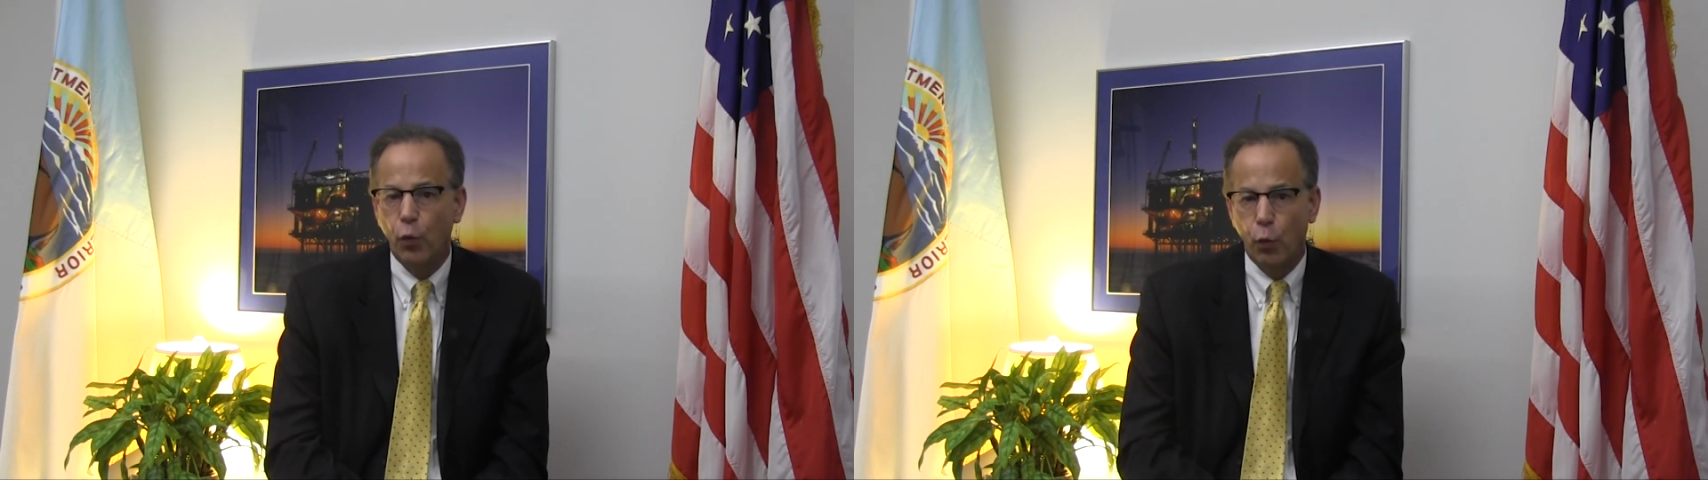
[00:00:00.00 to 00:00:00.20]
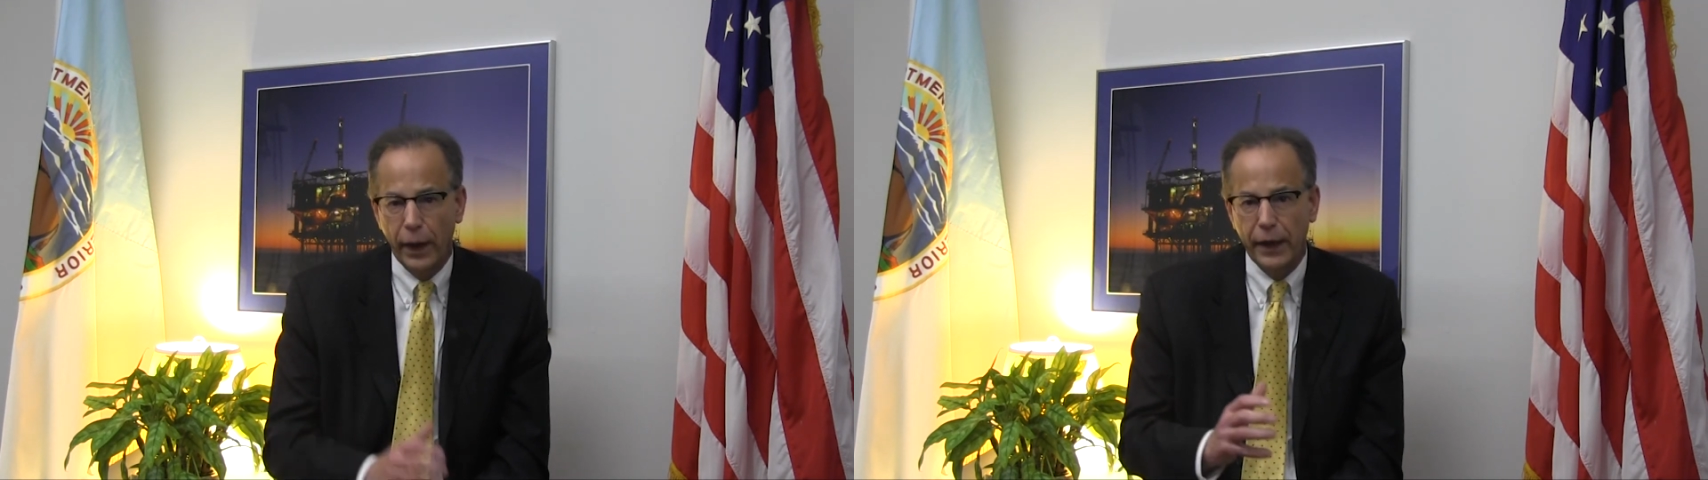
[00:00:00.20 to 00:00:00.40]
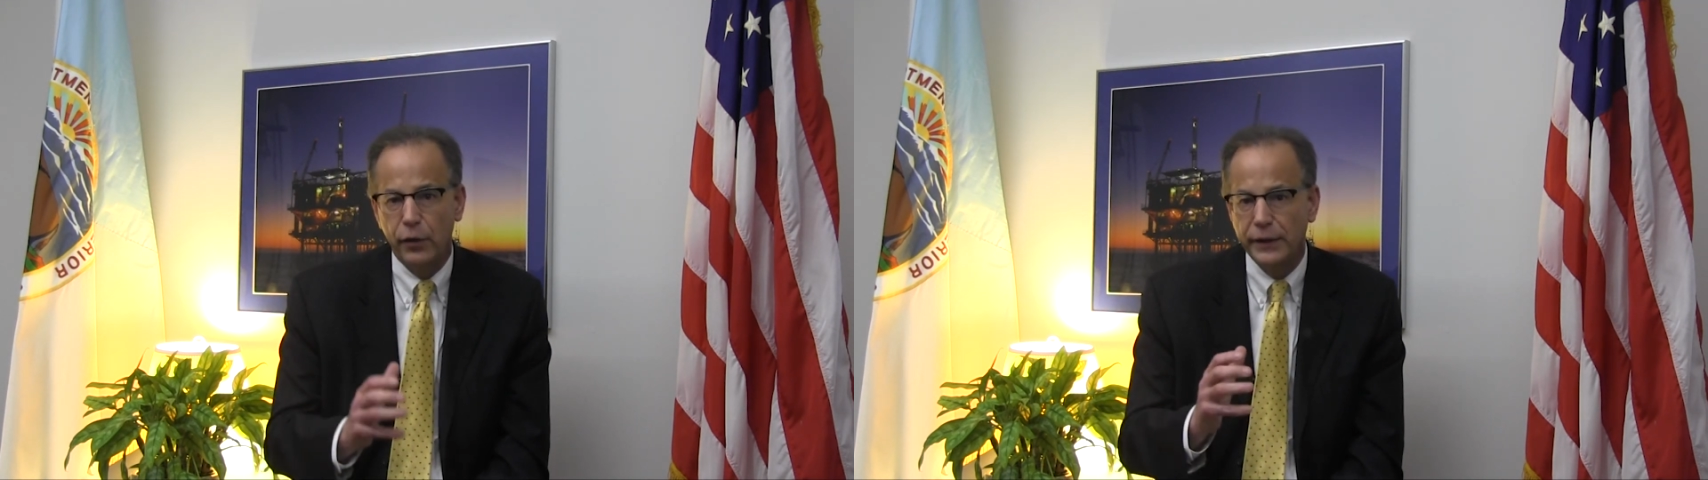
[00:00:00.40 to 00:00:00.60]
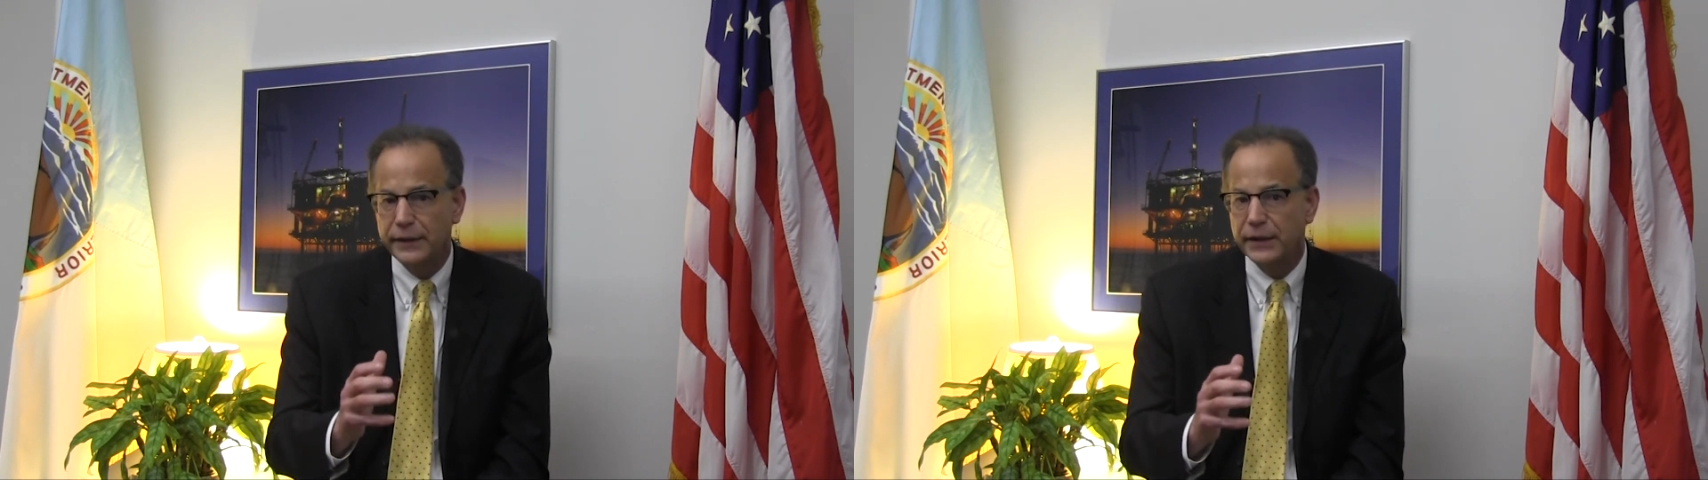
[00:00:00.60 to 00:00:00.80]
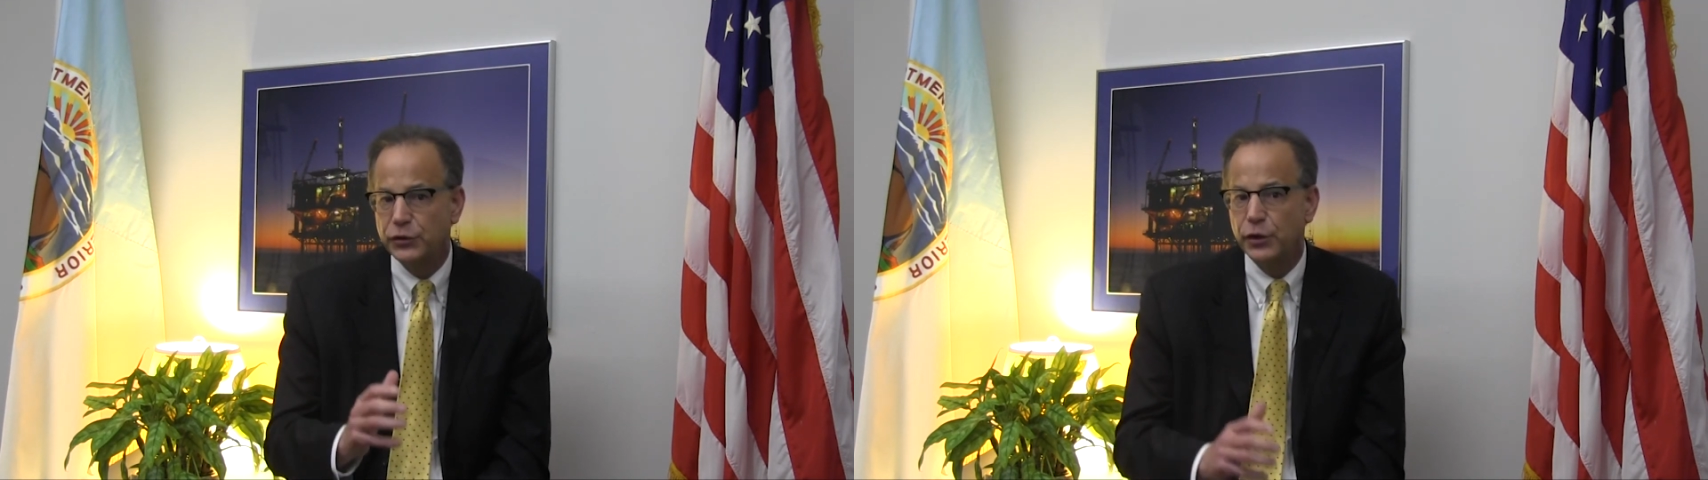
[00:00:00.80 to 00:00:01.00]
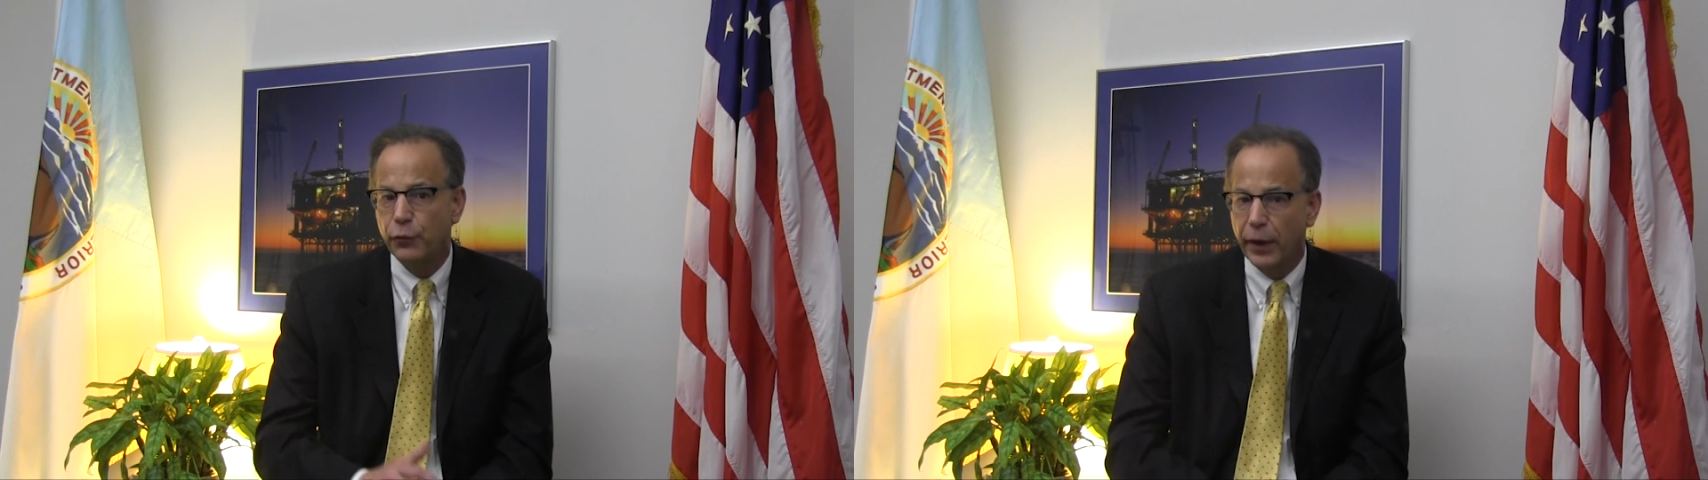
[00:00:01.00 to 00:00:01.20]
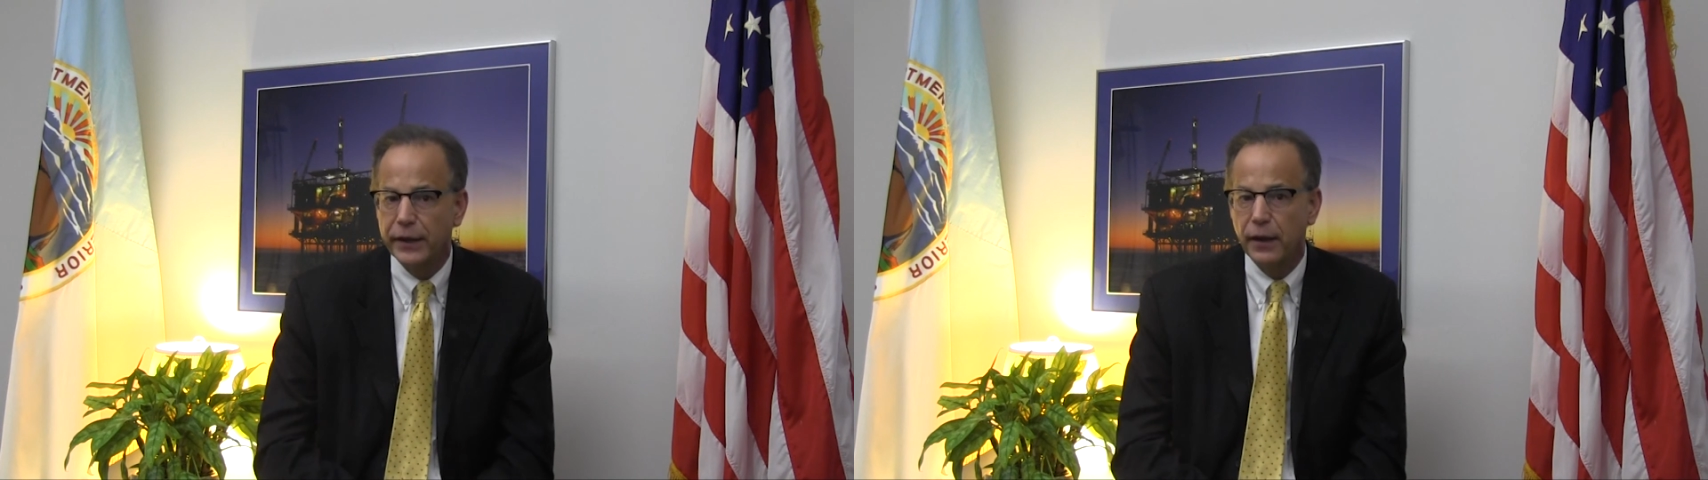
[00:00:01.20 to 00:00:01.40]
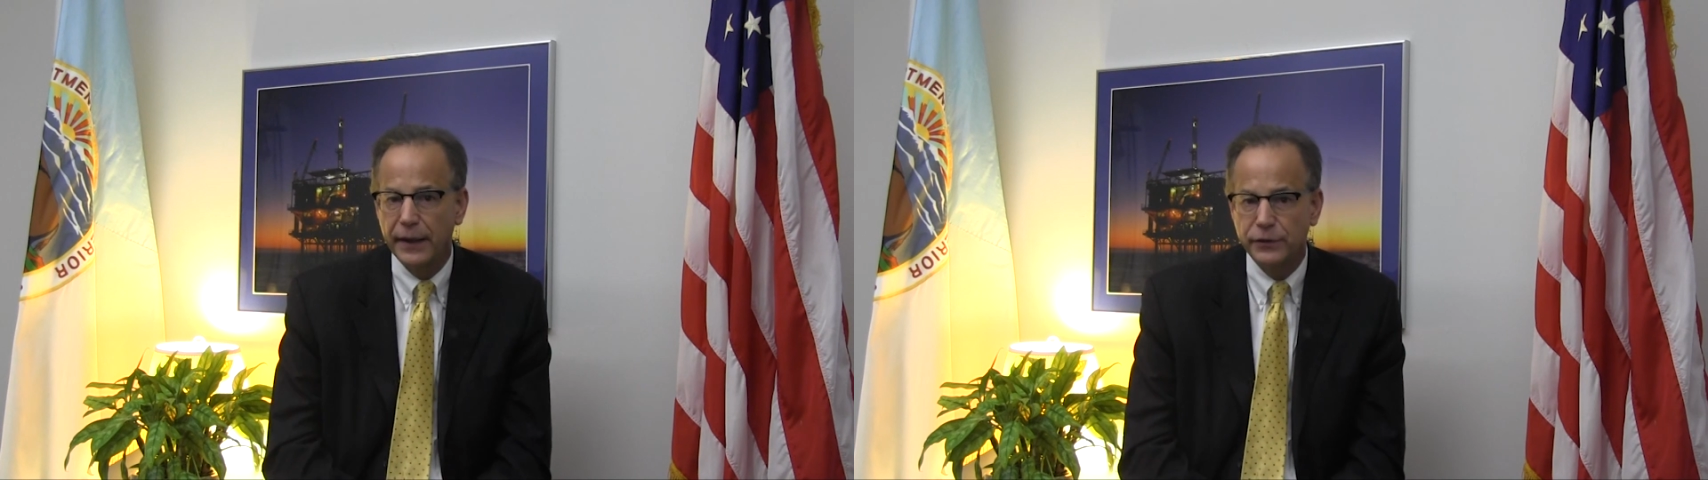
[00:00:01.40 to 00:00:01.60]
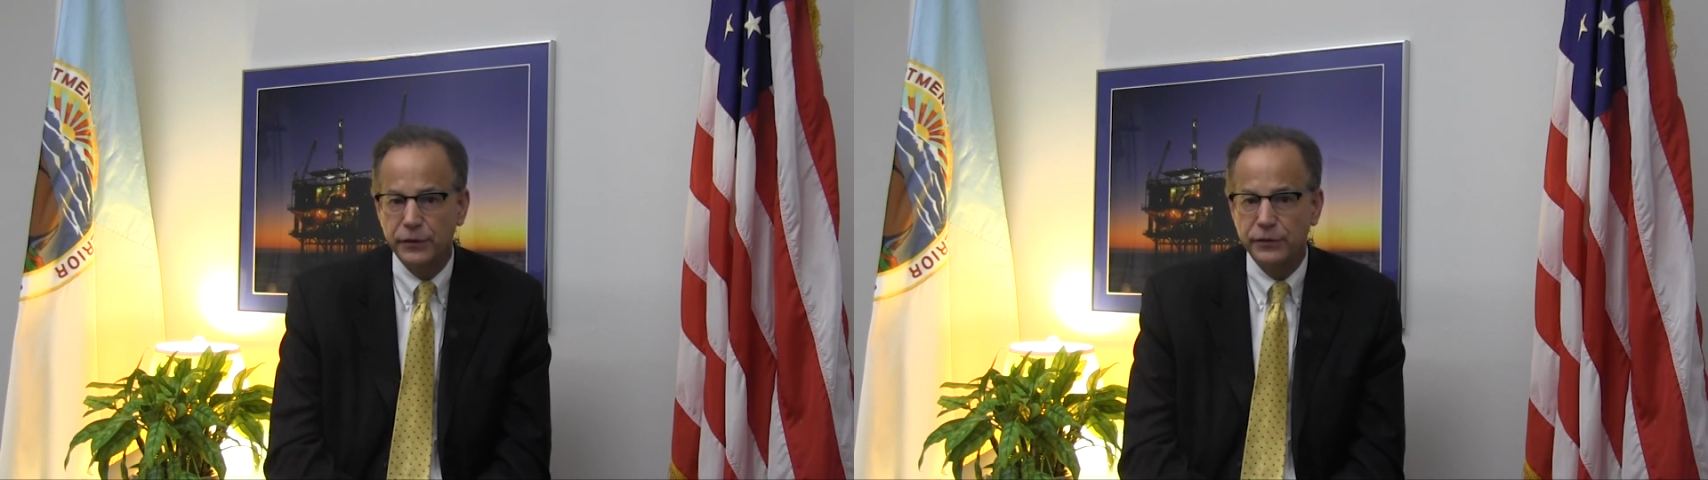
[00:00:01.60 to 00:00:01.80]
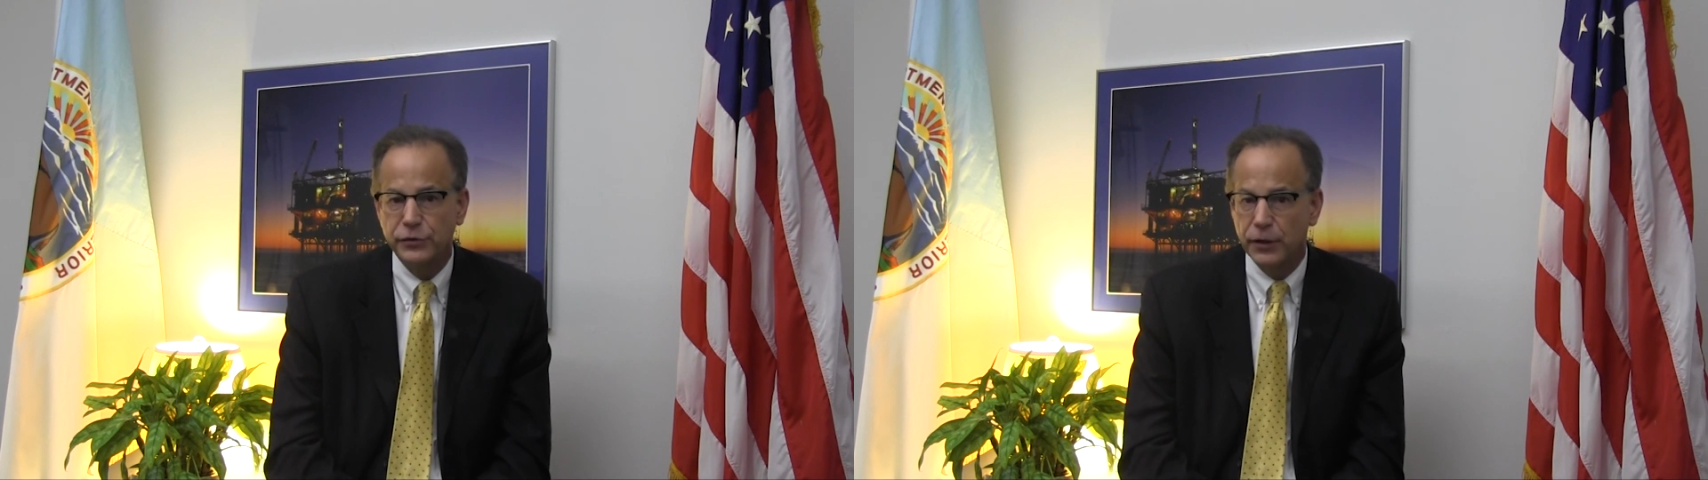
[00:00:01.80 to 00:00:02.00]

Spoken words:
Well-intentioned regulations